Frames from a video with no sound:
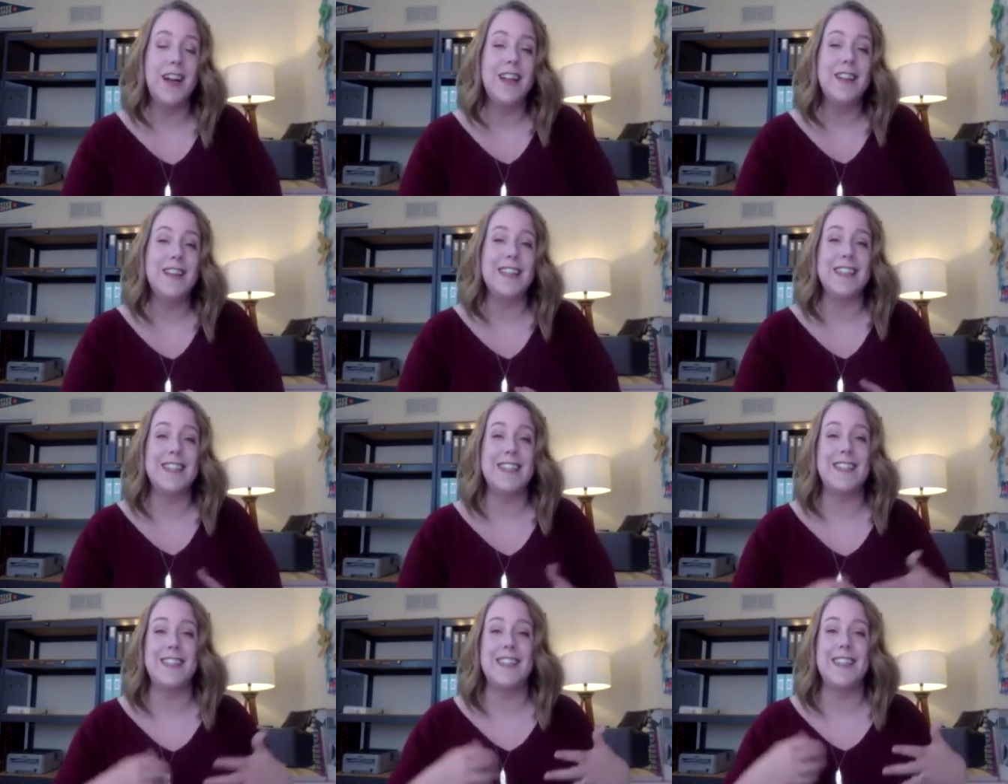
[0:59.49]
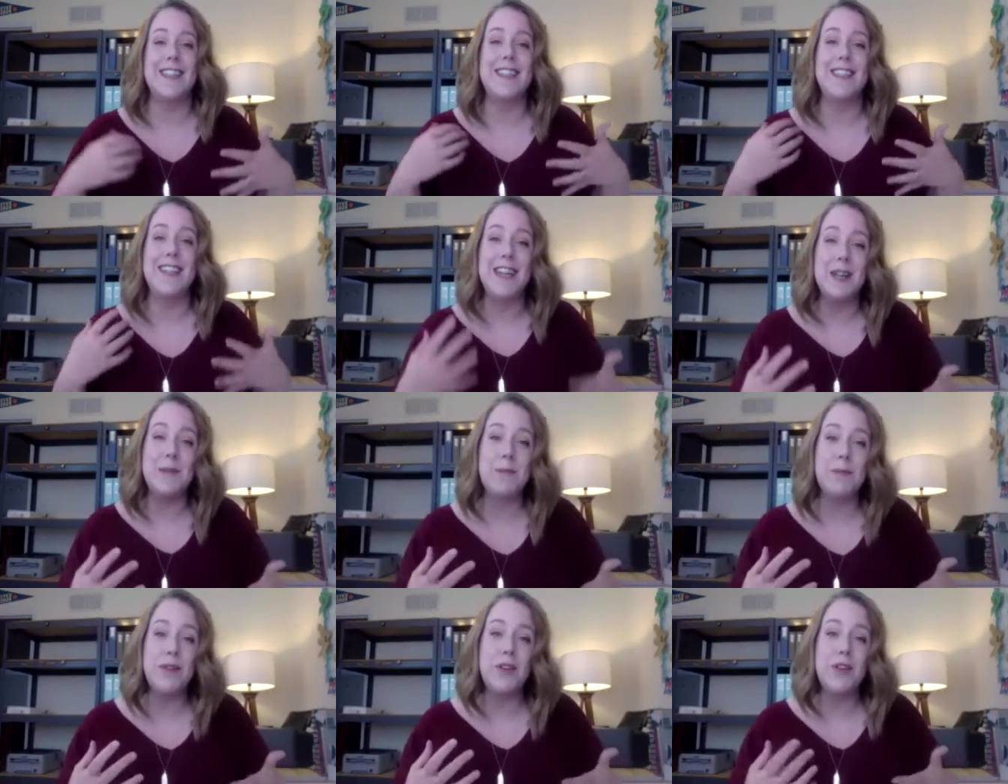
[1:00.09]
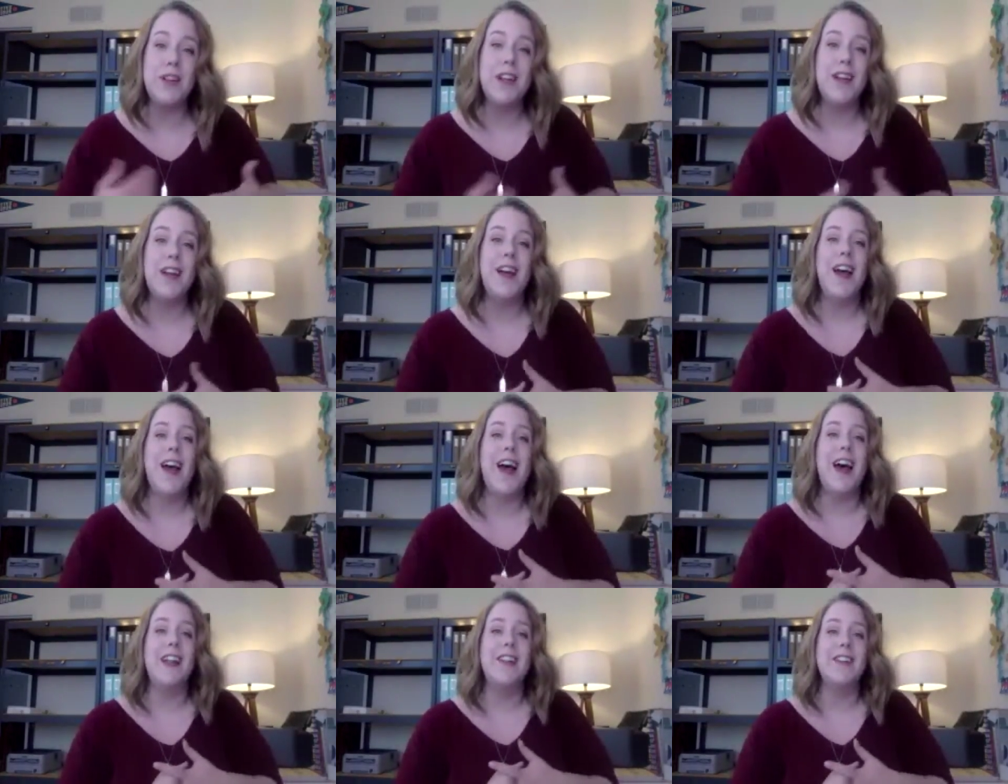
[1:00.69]
that's sustainable
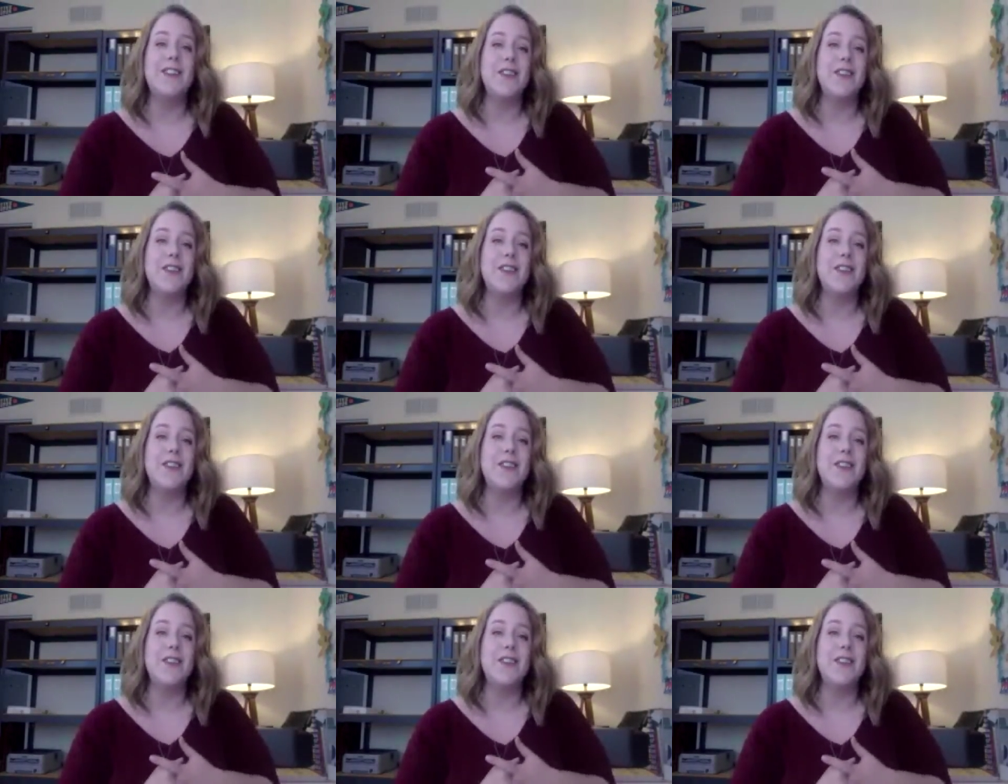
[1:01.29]
and so